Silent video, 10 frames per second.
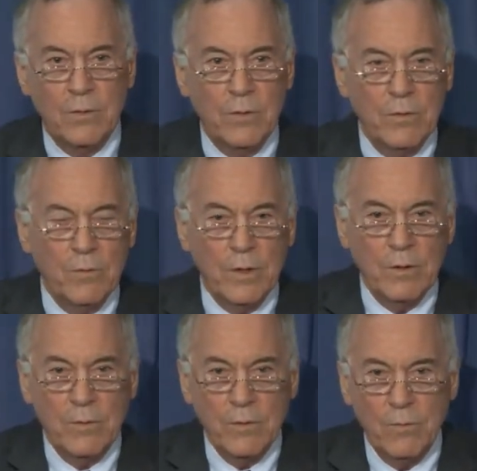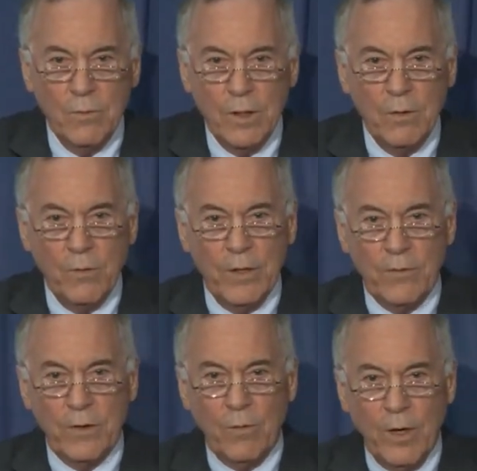would, would
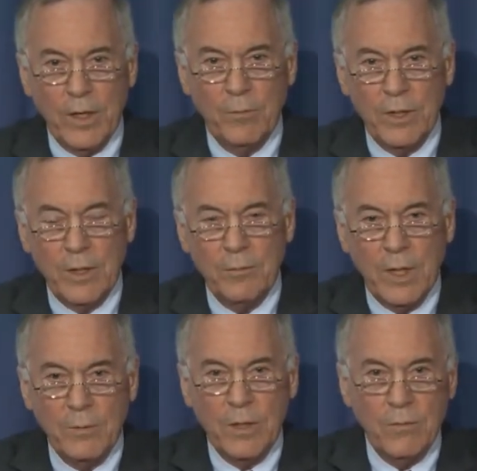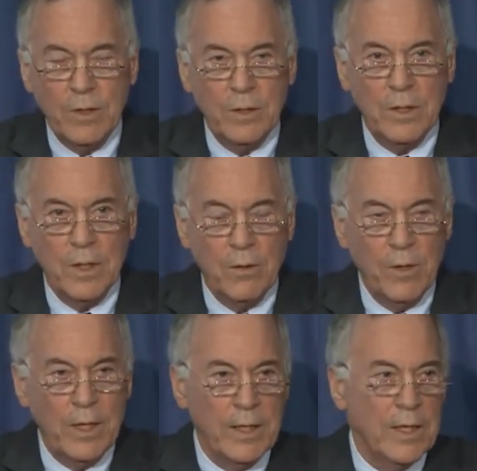wither quite a bit. Maybe it wouldn't go
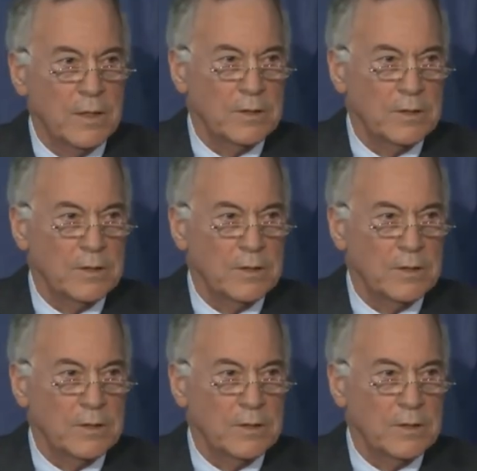away.